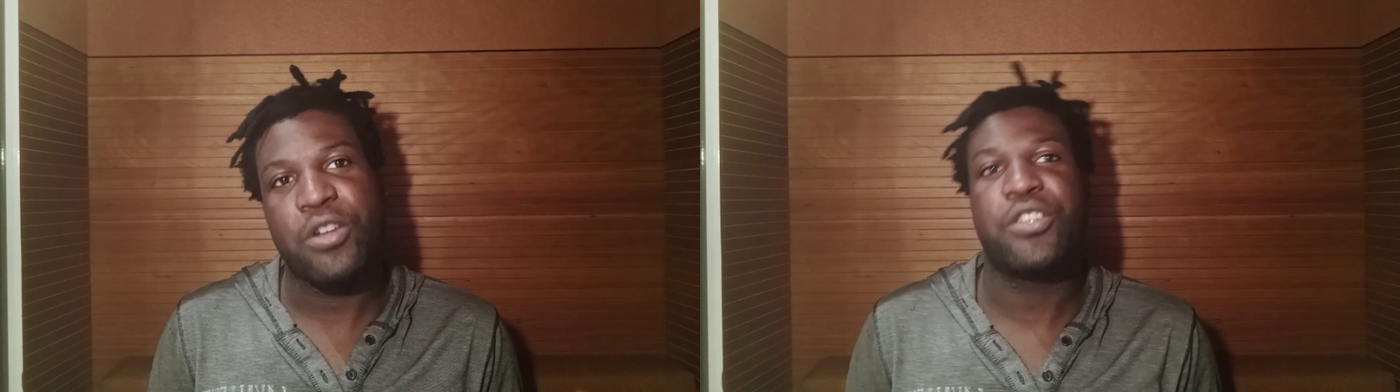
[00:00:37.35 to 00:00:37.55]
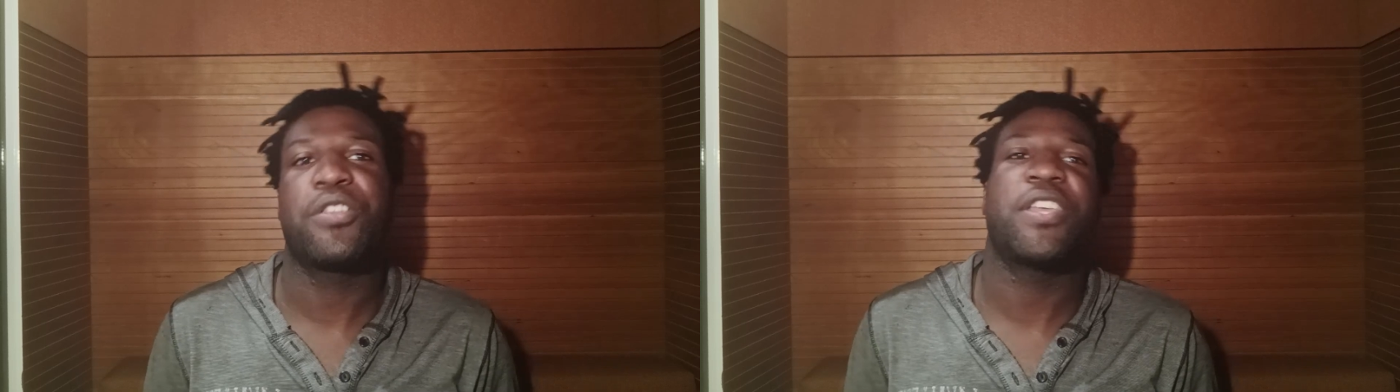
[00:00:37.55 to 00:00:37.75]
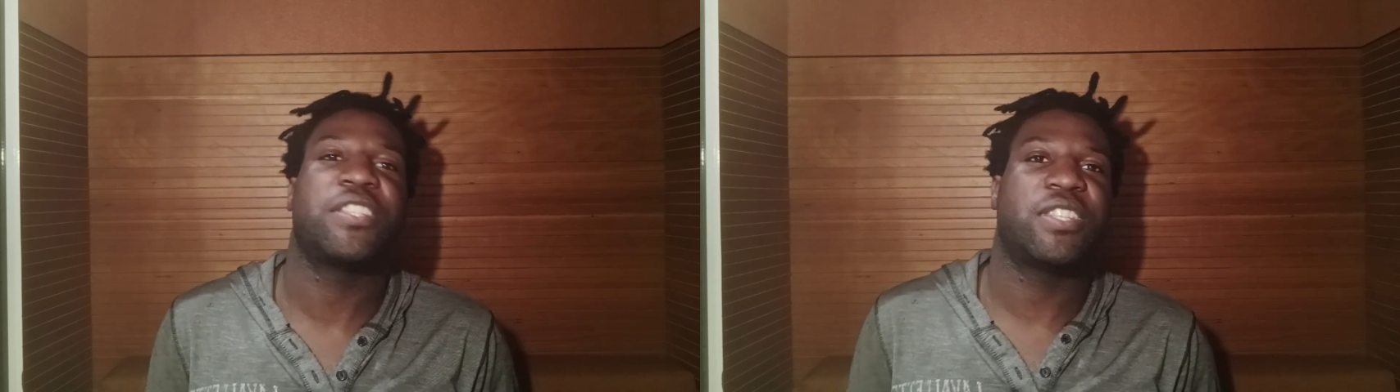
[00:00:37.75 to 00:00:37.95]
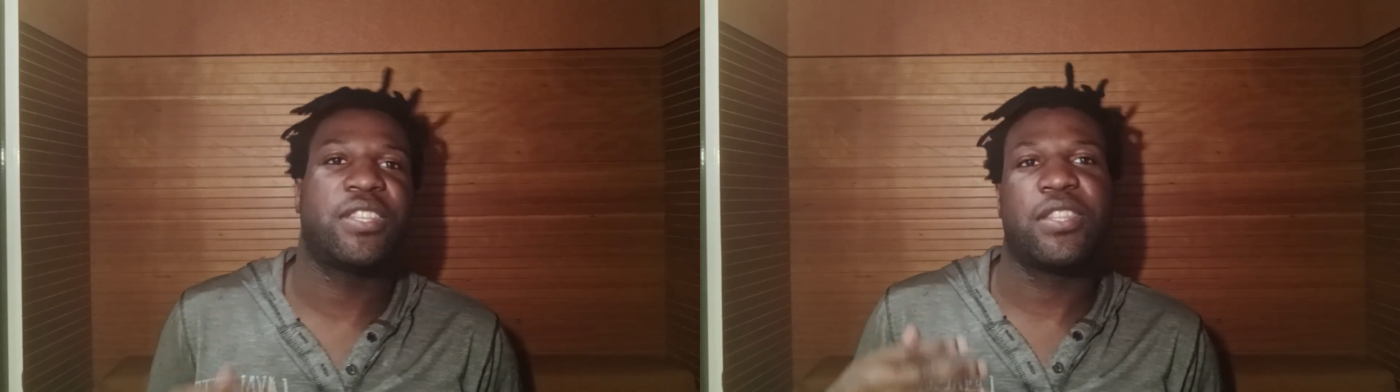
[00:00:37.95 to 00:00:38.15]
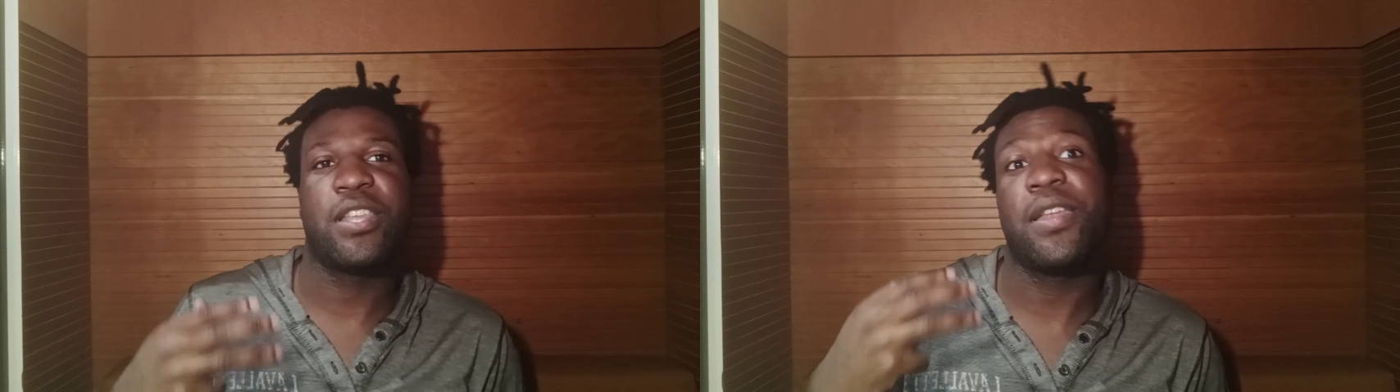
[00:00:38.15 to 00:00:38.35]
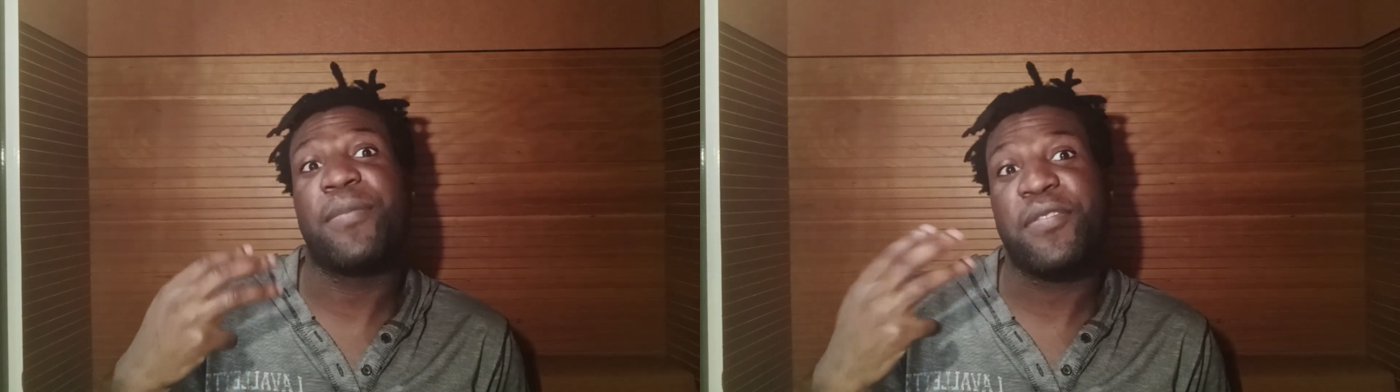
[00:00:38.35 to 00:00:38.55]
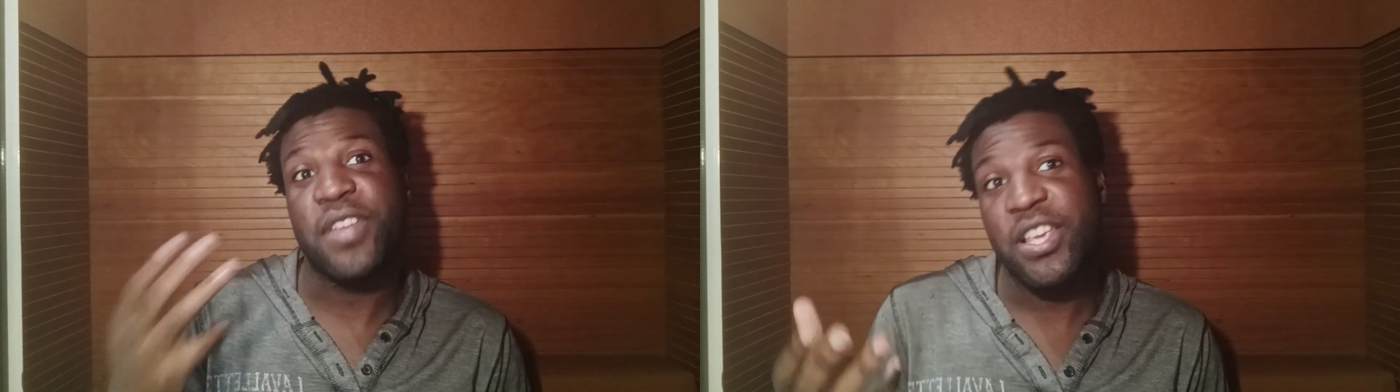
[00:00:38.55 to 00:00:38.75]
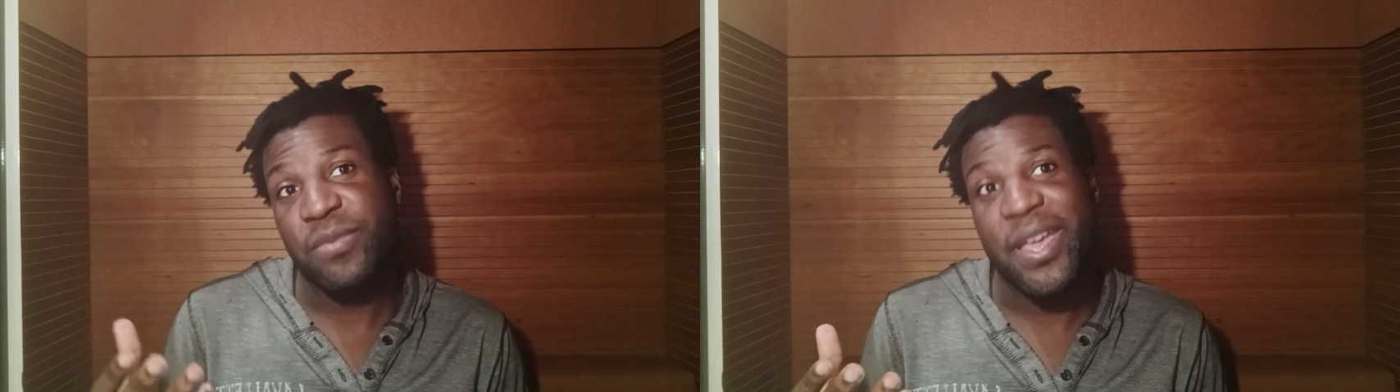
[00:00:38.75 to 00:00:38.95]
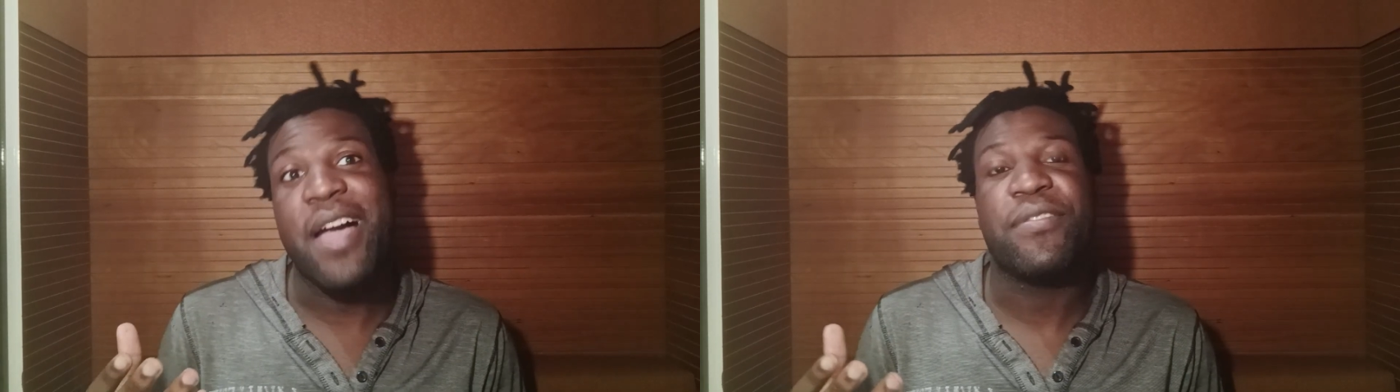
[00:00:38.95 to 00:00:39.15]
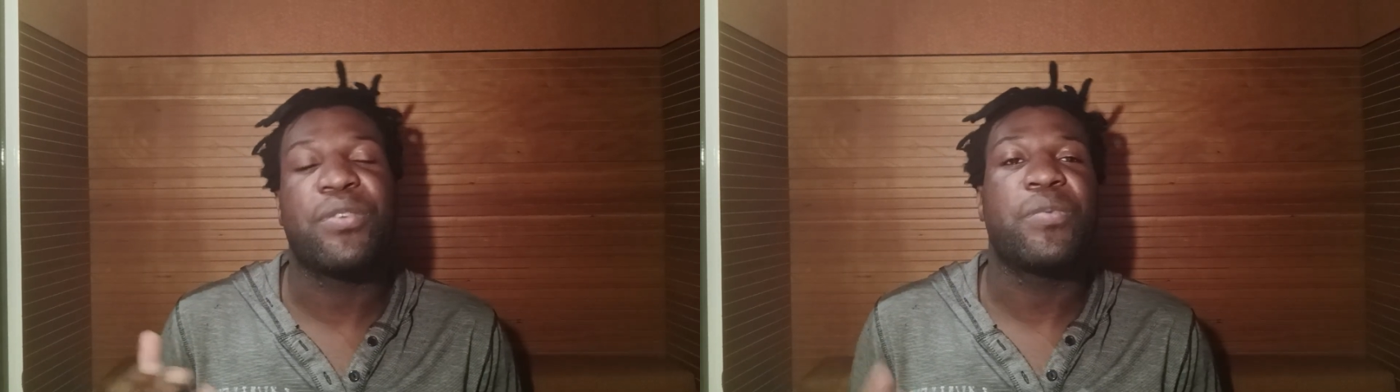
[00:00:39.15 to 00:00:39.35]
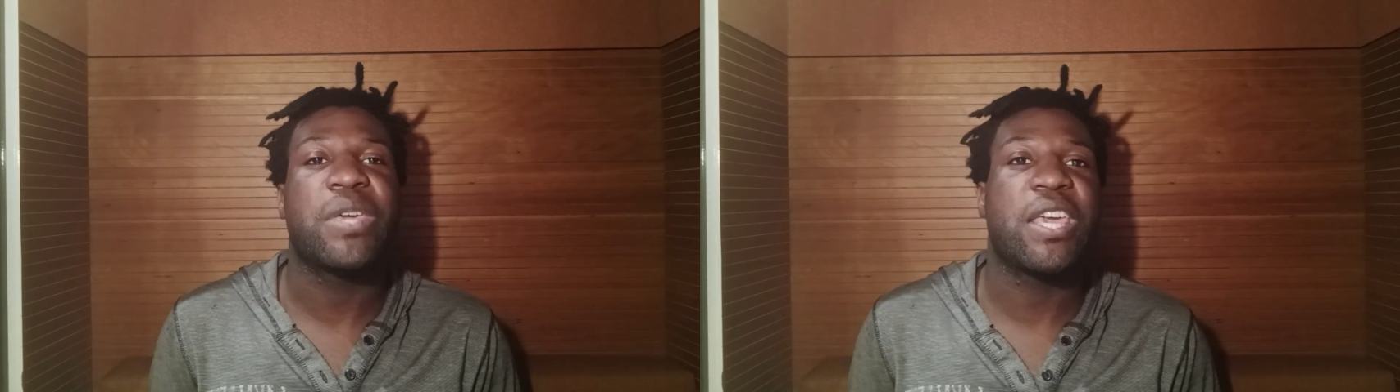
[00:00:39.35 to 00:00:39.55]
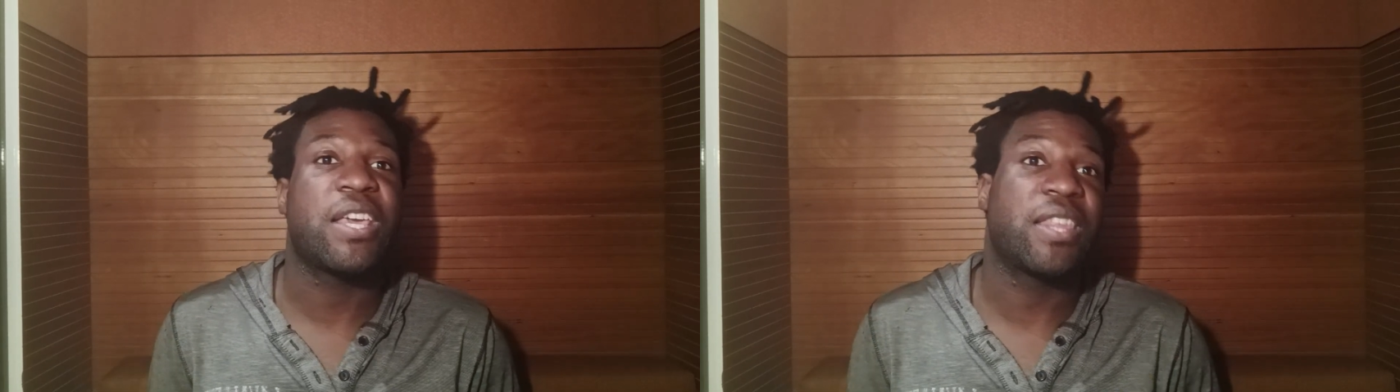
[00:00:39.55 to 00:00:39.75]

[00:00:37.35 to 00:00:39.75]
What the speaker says: So that's the number of days we have in a week,